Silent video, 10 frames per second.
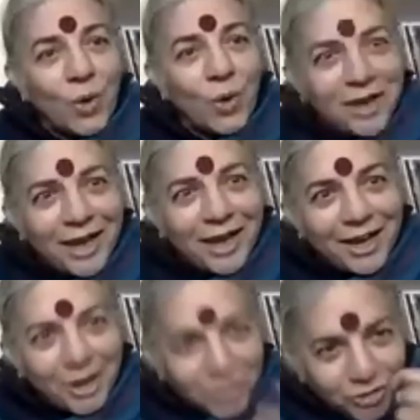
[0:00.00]
a
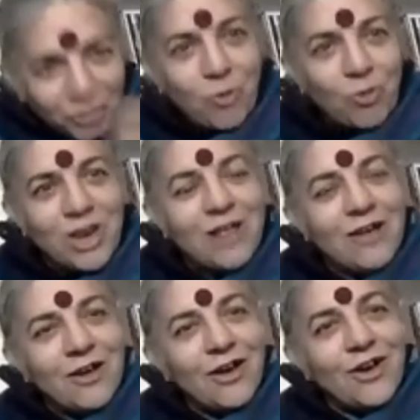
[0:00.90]
tool
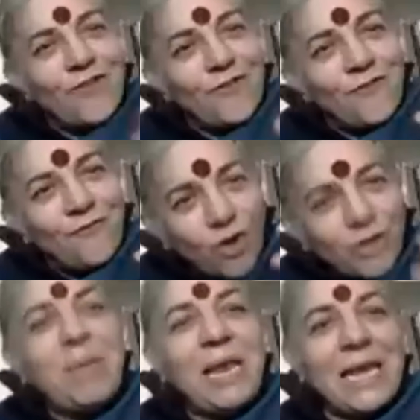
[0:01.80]
for the
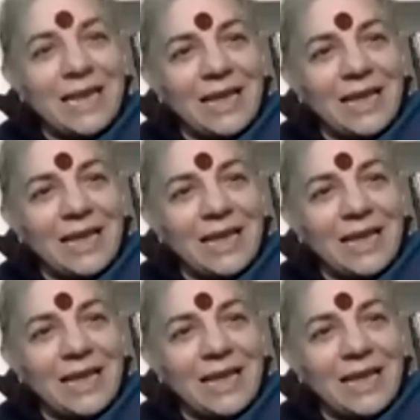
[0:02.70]
billionaires